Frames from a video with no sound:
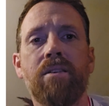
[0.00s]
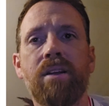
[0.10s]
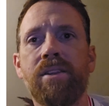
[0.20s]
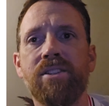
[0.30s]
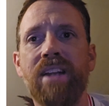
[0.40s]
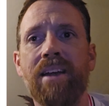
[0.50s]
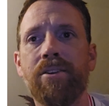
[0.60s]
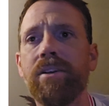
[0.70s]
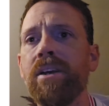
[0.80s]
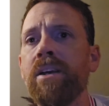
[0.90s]
the
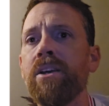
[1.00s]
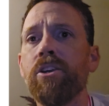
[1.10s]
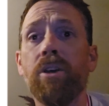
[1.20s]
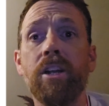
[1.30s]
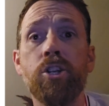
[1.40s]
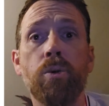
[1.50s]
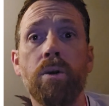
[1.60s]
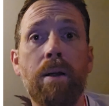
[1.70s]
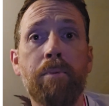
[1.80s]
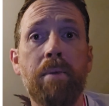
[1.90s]
standard. You can issue a
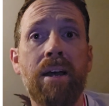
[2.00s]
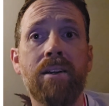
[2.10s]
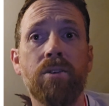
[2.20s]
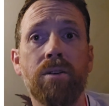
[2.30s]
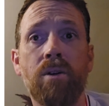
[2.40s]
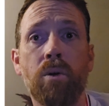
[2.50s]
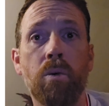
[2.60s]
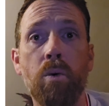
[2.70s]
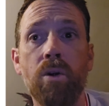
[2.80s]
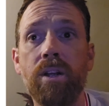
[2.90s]
reprimand or a
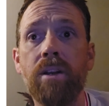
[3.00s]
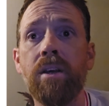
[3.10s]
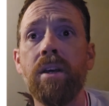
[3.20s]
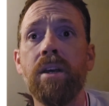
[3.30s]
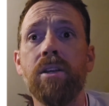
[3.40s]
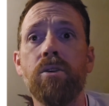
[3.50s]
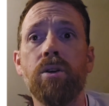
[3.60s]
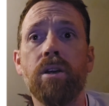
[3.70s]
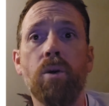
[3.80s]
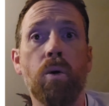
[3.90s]
warning. You
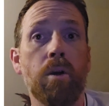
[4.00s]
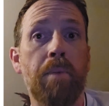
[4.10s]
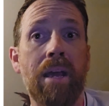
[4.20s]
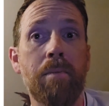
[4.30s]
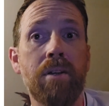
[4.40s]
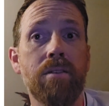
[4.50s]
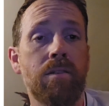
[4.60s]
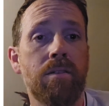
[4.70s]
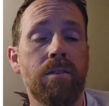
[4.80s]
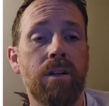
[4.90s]
can order payment
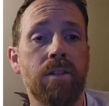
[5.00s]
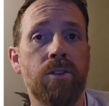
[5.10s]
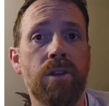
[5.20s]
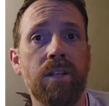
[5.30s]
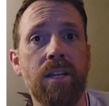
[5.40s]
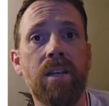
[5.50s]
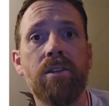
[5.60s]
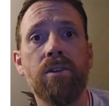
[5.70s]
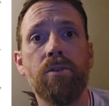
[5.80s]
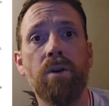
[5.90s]
to the league,
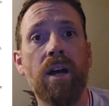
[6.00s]
to